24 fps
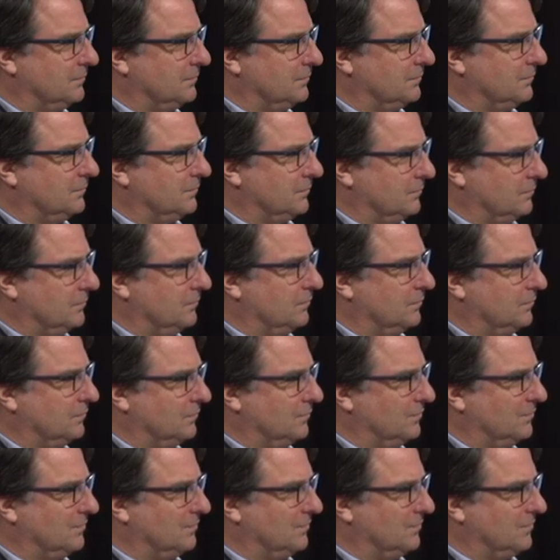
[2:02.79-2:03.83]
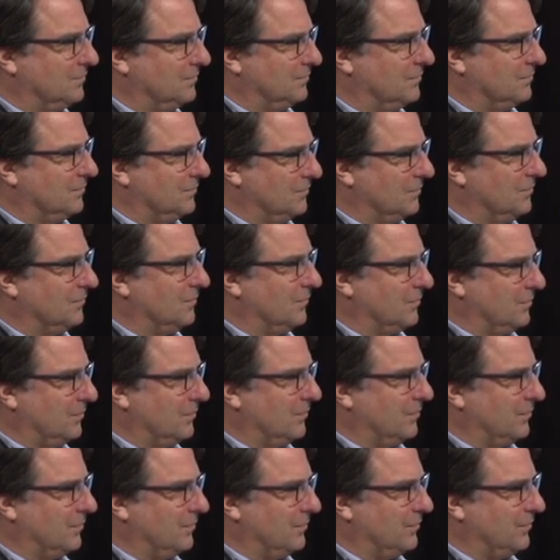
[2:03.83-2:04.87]

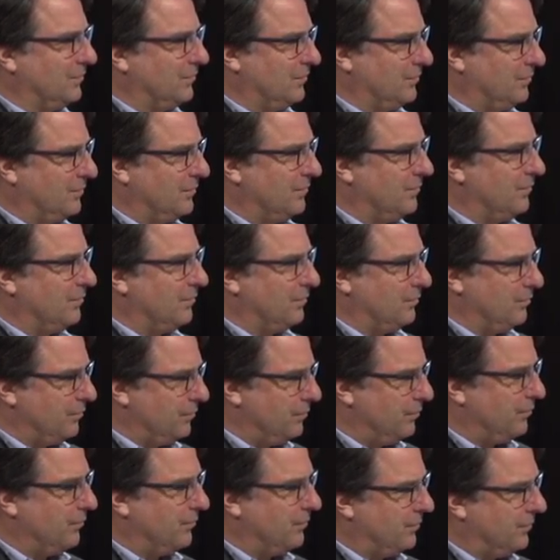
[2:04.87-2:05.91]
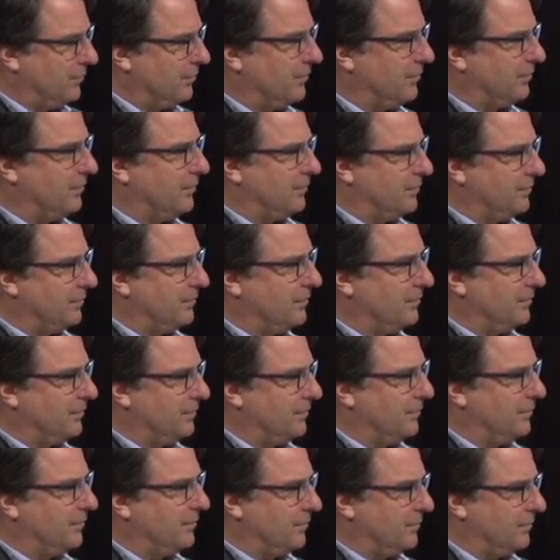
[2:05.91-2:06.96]

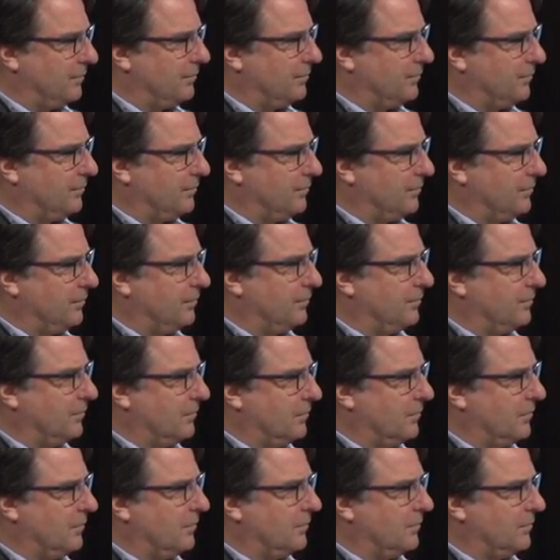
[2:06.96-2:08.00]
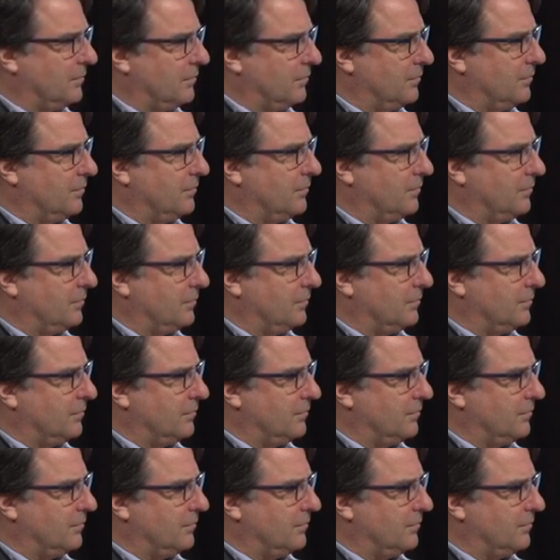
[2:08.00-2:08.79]
[no speech]